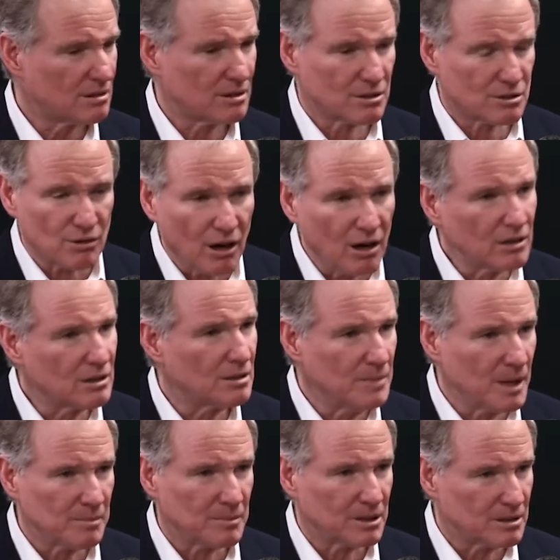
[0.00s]
strong
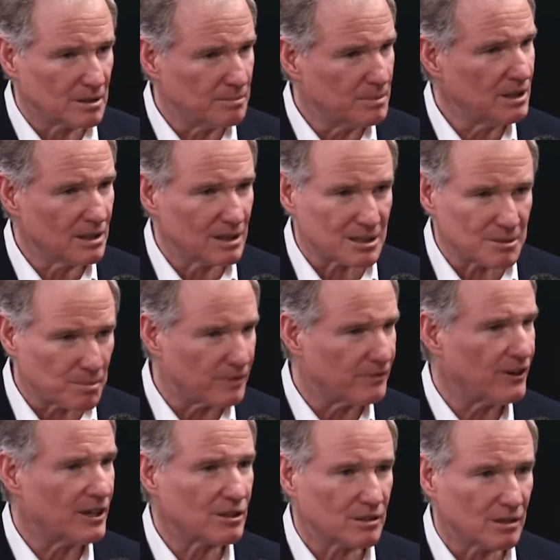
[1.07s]
commitment to being as
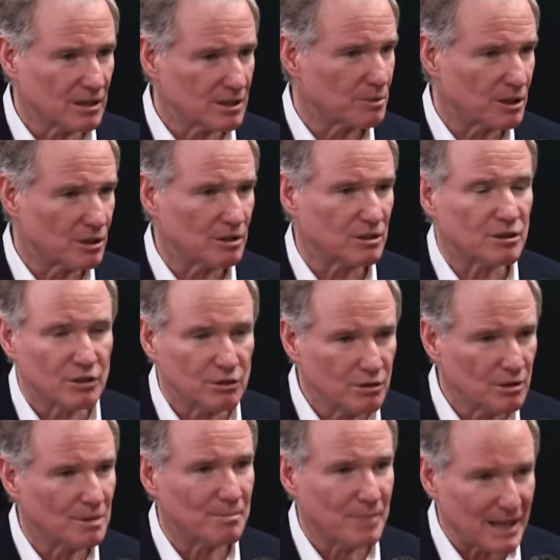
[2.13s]
professional as we could, to do
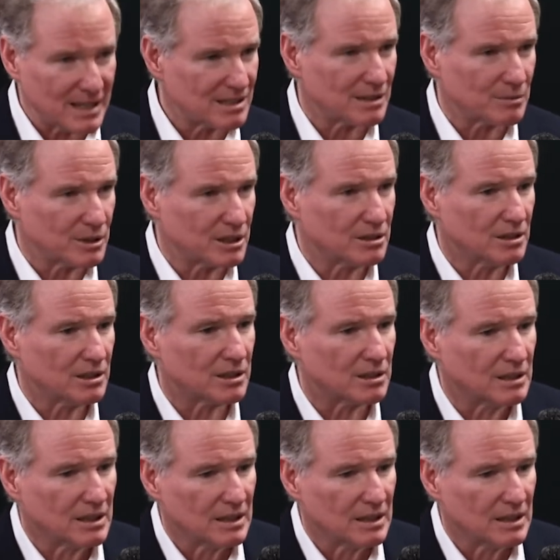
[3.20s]
the best that we could,